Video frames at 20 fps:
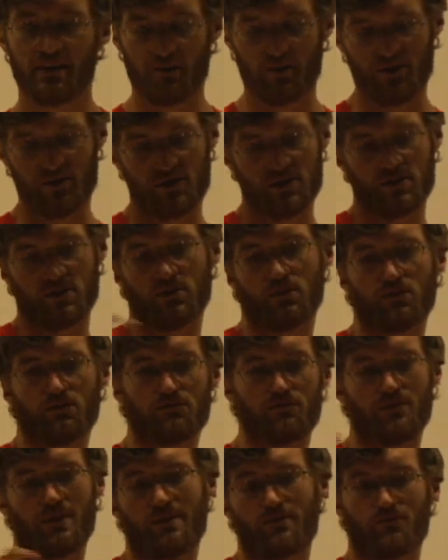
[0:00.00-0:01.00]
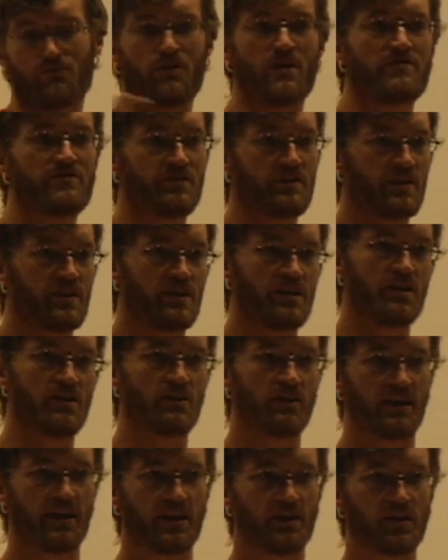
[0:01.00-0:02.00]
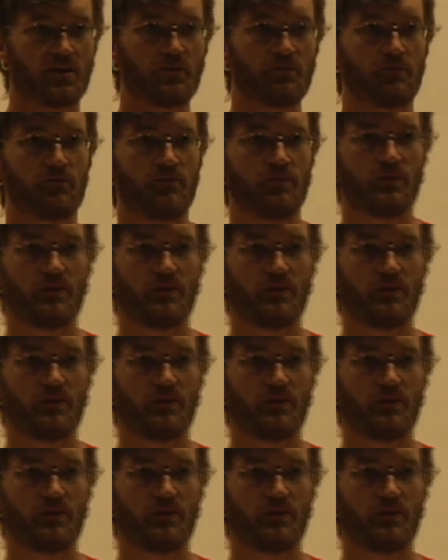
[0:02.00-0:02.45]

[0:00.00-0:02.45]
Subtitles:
it was still roughly a year later,